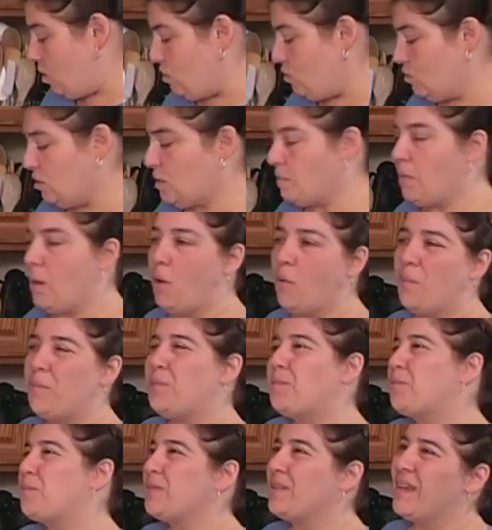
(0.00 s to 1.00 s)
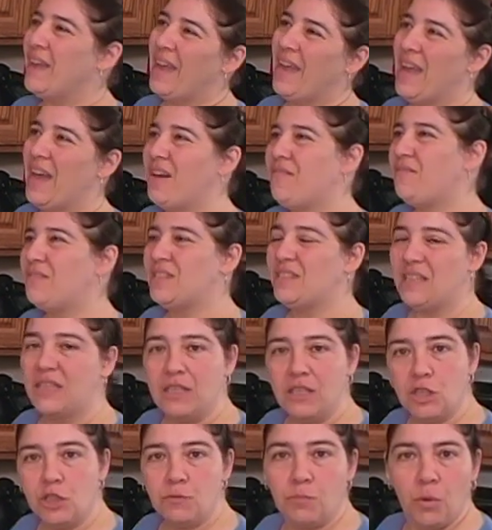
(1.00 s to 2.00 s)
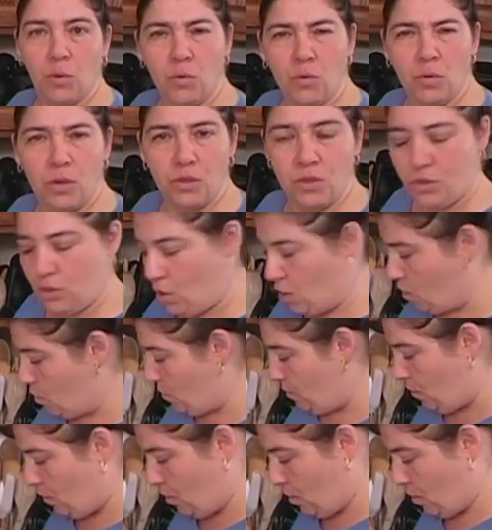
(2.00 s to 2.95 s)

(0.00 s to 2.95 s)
use about half a teaspoon or so per